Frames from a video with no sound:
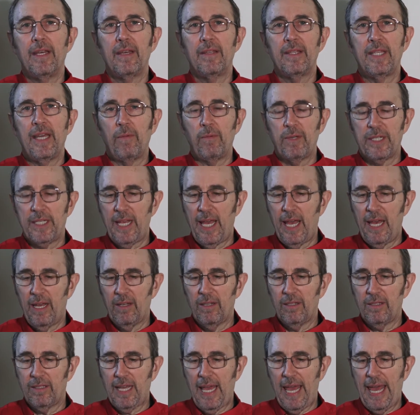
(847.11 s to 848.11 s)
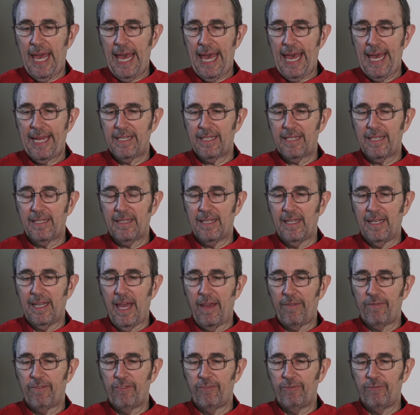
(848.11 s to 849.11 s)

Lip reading: that was held at the Left